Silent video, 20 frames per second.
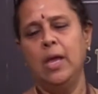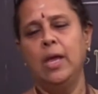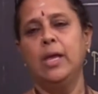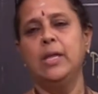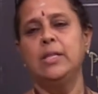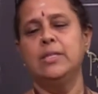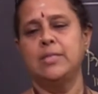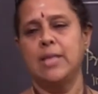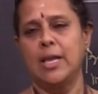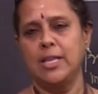
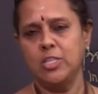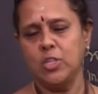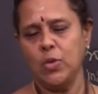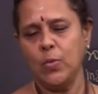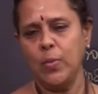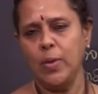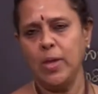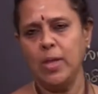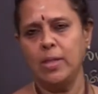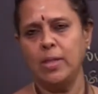in such a
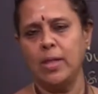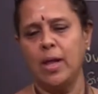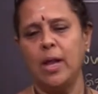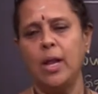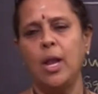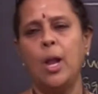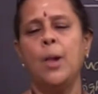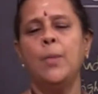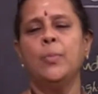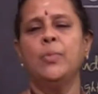way
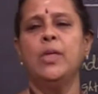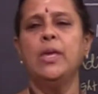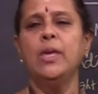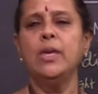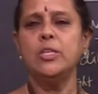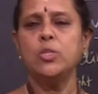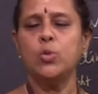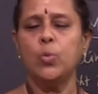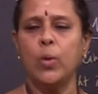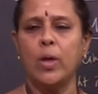that
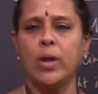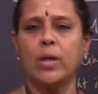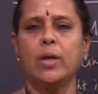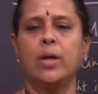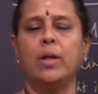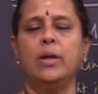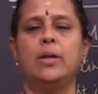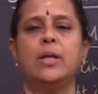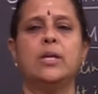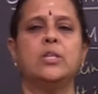each
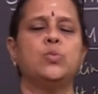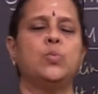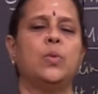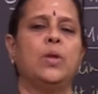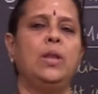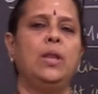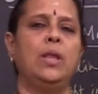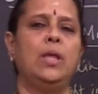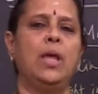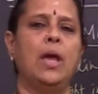worker does
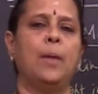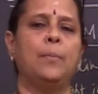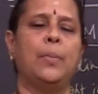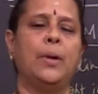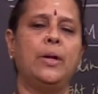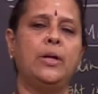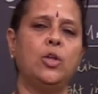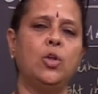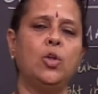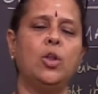only a
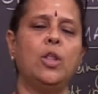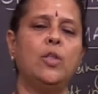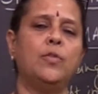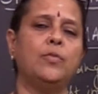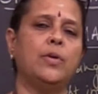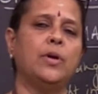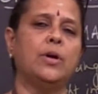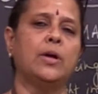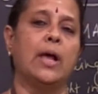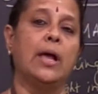particular
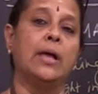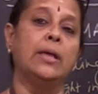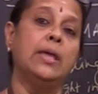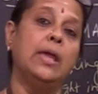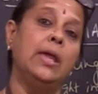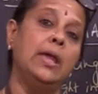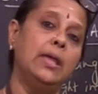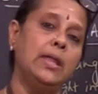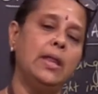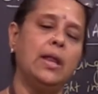work
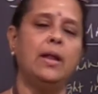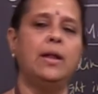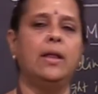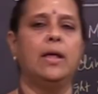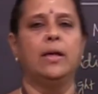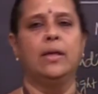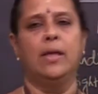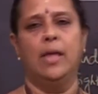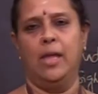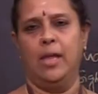again and
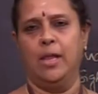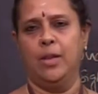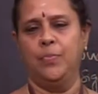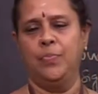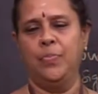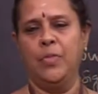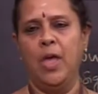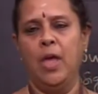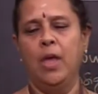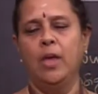
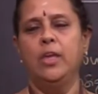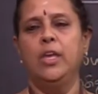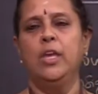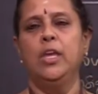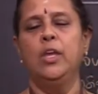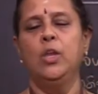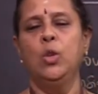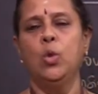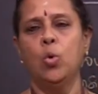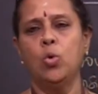again,
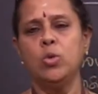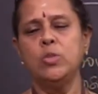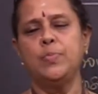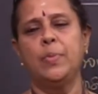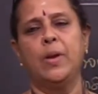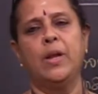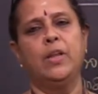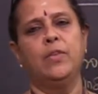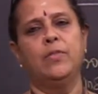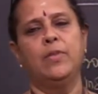he knows
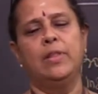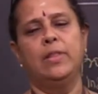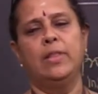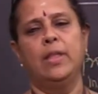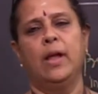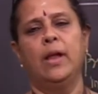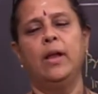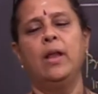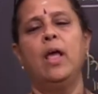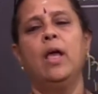pretty well
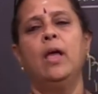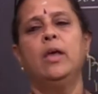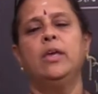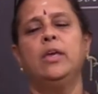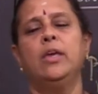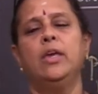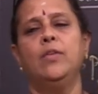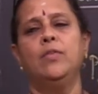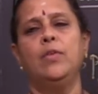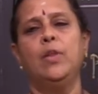that
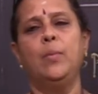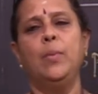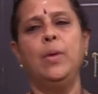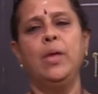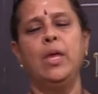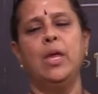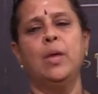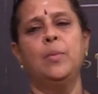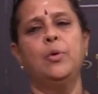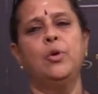he will
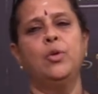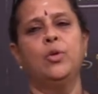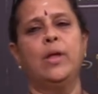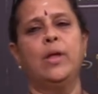be able to